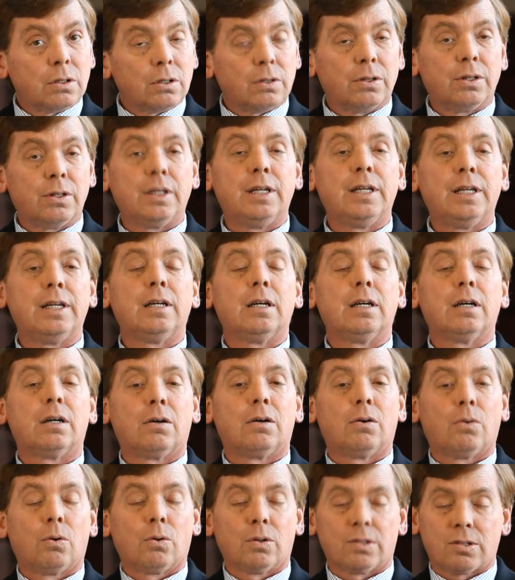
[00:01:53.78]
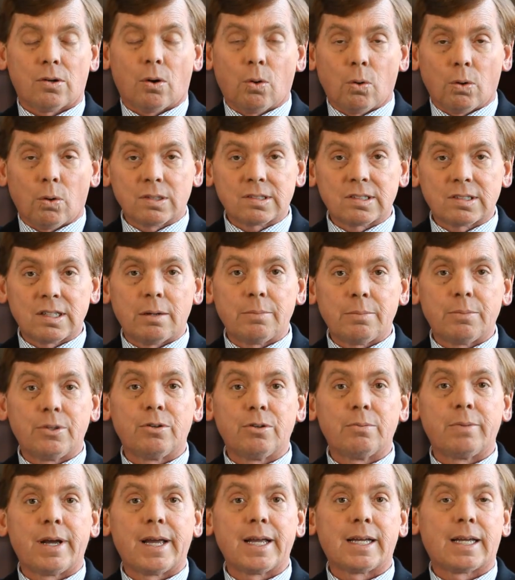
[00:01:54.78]
the whole statement
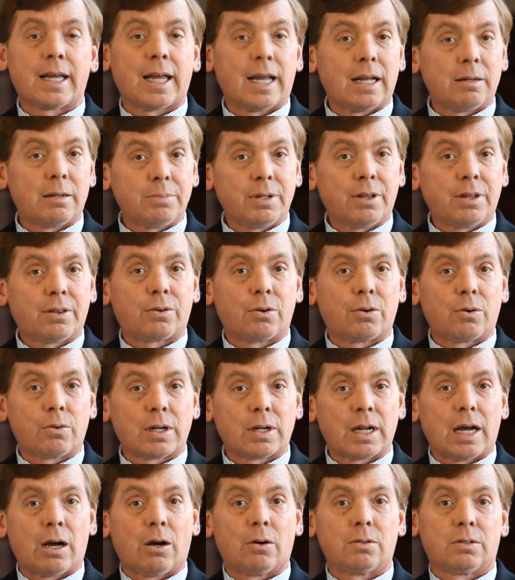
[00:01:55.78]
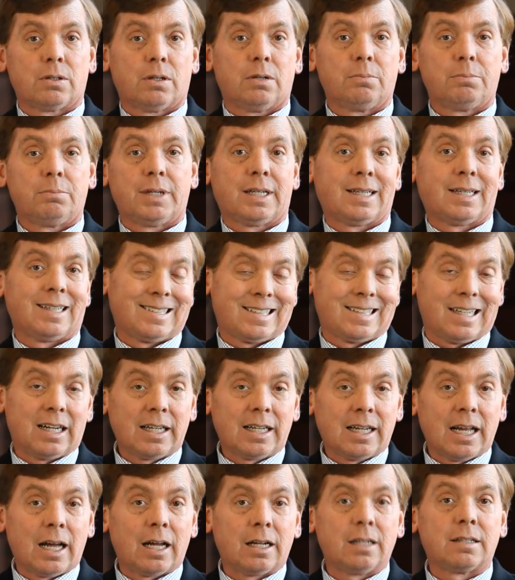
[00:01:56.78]
you make can be thrown out because,
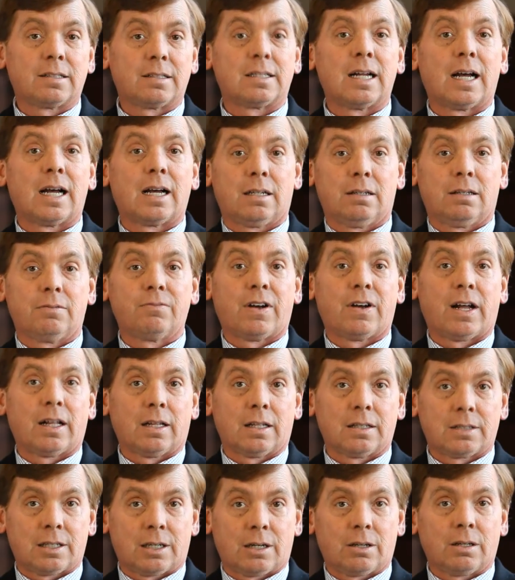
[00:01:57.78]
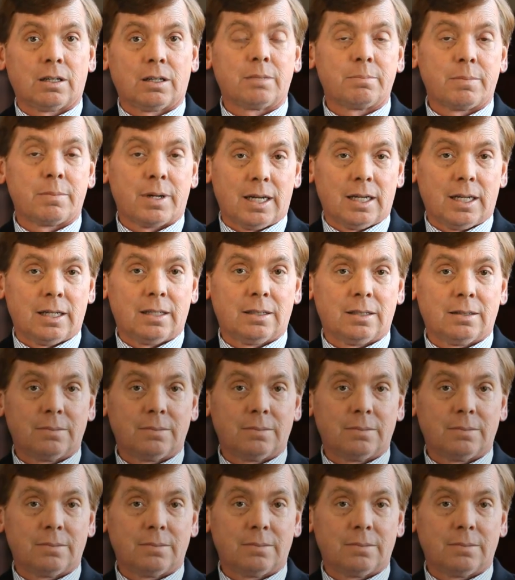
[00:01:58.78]
again, it's not voluntarily made.